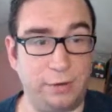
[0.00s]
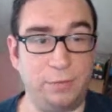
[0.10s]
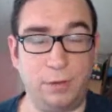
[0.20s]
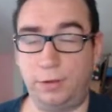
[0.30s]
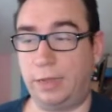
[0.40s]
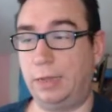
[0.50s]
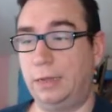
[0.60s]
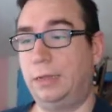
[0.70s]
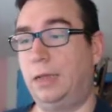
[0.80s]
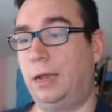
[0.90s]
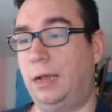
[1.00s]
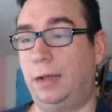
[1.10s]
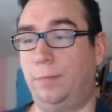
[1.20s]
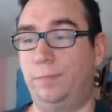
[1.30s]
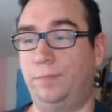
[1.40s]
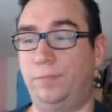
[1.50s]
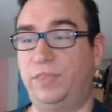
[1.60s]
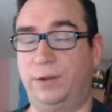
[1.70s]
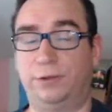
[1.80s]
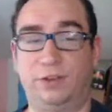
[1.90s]
Okay.
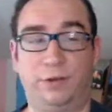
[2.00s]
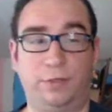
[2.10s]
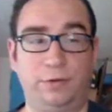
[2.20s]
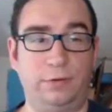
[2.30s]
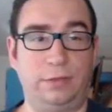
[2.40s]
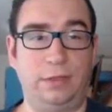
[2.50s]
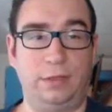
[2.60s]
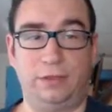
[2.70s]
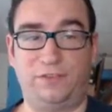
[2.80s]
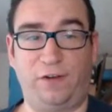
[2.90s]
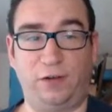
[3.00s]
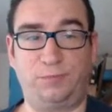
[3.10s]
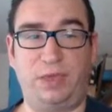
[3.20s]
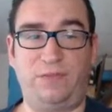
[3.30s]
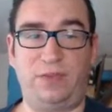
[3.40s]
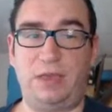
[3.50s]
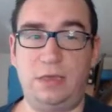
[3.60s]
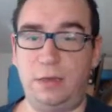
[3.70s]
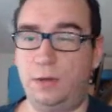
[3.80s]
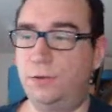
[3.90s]
There's another, as far as
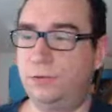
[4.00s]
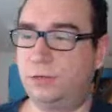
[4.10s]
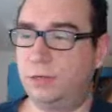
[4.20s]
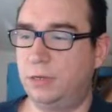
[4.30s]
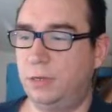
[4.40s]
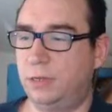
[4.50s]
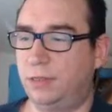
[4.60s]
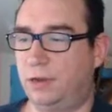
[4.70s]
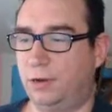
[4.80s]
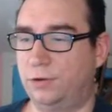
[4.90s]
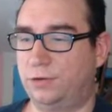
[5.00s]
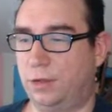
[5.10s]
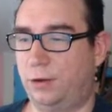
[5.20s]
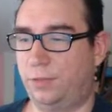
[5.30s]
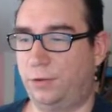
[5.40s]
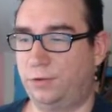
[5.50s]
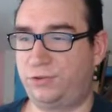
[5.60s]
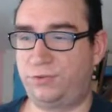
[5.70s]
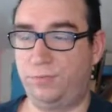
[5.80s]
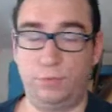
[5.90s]
PvE goes, there's another,
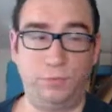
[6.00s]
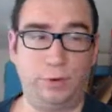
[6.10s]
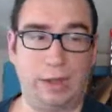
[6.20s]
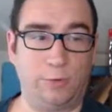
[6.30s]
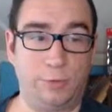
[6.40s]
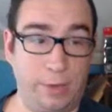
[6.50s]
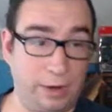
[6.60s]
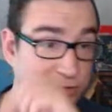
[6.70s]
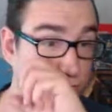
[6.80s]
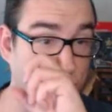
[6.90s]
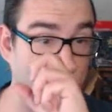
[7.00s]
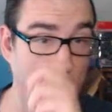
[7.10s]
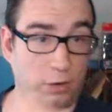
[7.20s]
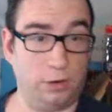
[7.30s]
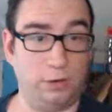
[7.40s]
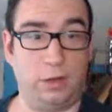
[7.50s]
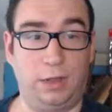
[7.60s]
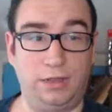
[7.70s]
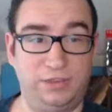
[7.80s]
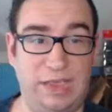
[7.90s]
what I would imagine, stronger
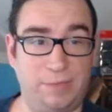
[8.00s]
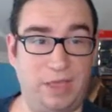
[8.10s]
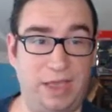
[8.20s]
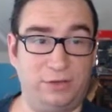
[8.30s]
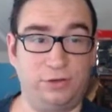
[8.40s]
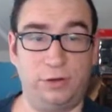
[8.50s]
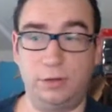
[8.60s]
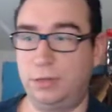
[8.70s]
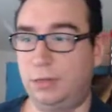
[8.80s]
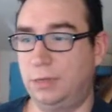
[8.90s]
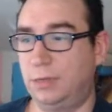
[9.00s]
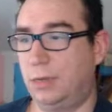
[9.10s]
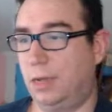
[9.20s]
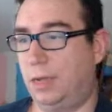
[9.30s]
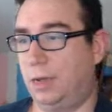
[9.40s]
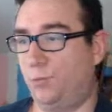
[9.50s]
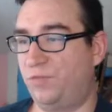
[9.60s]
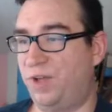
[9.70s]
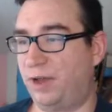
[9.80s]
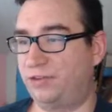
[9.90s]
Zam caster.
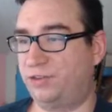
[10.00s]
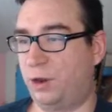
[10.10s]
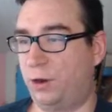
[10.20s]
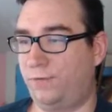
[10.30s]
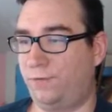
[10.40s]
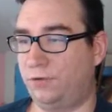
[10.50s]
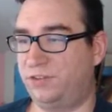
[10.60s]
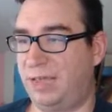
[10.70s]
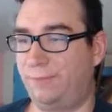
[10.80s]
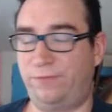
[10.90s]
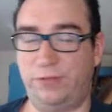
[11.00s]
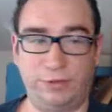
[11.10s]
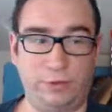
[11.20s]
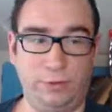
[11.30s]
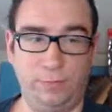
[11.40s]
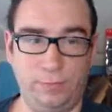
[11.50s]
We've got a Stark for Zam physical.